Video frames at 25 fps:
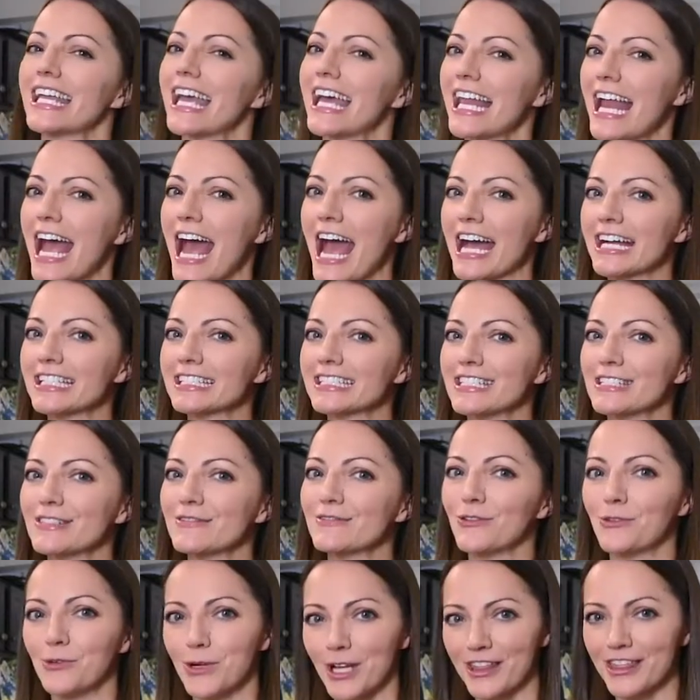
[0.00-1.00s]
get active
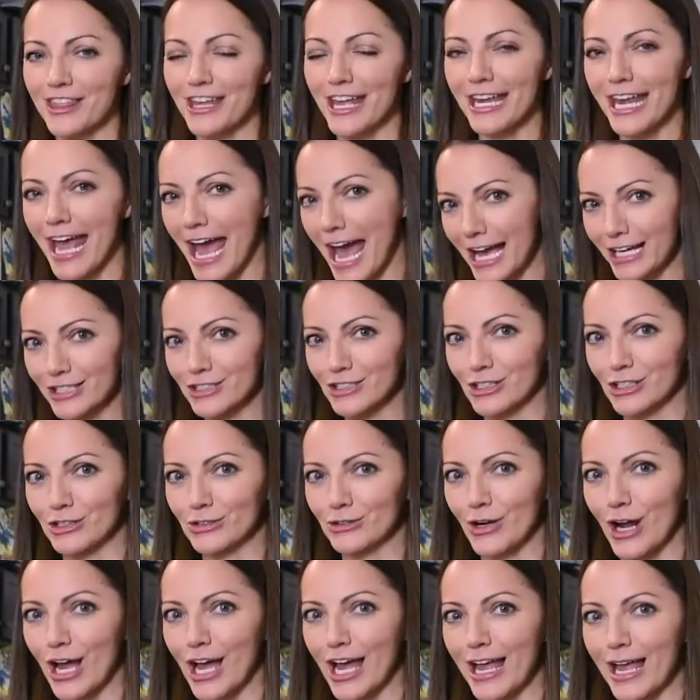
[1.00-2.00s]
with an action
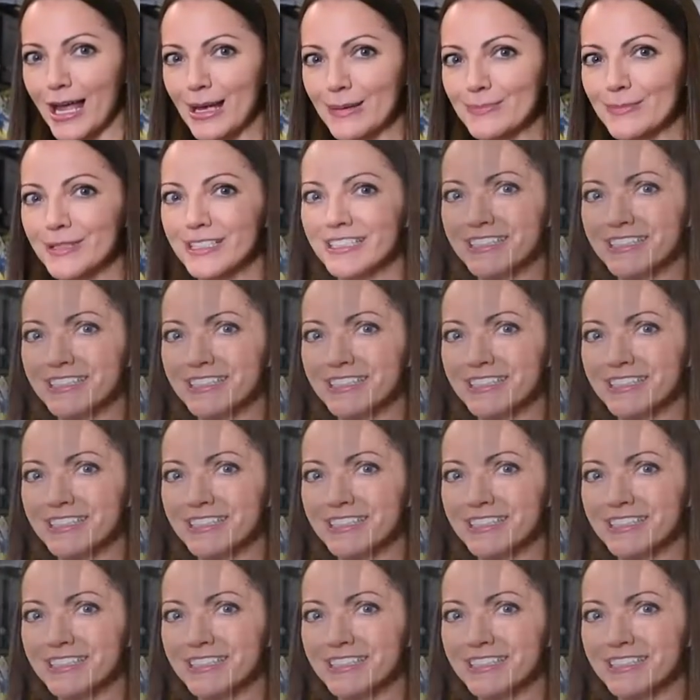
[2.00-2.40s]
rhyme.